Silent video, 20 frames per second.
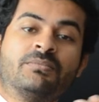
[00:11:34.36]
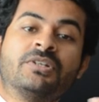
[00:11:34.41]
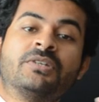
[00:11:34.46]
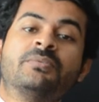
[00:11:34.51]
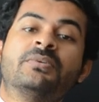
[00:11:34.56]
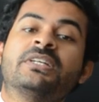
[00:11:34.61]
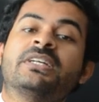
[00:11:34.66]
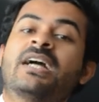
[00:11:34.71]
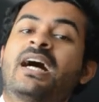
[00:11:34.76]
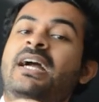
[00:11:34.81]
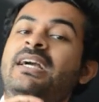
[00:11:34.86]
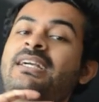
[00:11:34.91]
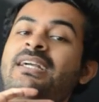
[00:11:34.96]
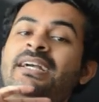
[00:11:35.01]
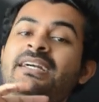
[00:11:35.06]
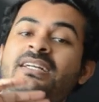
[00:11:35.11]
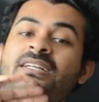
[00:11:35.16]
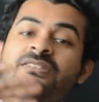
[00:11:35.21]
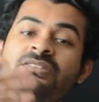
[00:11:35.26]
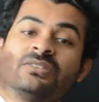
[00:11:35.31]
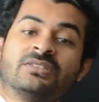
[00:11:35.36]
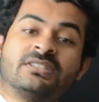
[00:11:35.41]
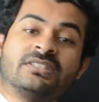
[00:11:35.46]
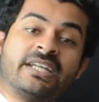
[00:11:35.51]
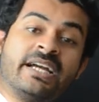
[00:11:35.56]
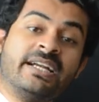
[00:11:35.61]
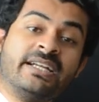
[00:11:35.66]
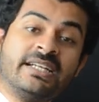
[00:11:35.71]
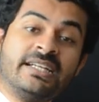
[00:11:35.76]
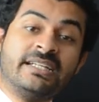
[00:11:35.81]
but we can't let our
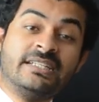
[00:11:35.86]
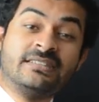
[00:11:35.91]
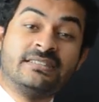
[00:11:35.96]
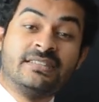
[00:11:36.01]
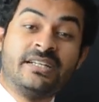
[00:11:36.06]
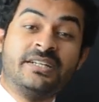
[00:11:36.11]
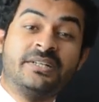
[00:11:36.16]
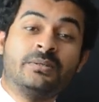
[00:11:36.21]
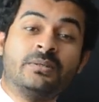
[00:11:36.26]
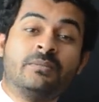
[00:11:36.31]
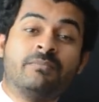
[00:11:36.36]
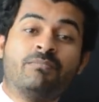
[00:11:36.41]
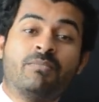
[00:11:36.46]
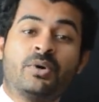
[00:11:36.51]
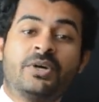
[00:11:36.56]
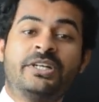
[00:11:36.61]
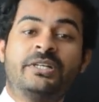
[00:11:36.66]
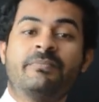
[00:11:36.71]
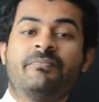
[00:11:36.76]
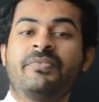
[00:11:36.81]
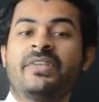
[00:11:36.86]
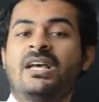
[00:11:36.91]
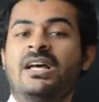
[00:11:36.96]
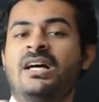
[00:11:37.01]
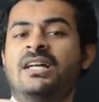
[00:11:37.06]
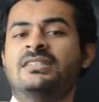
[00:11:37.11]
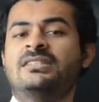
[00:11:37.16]
society descend to a point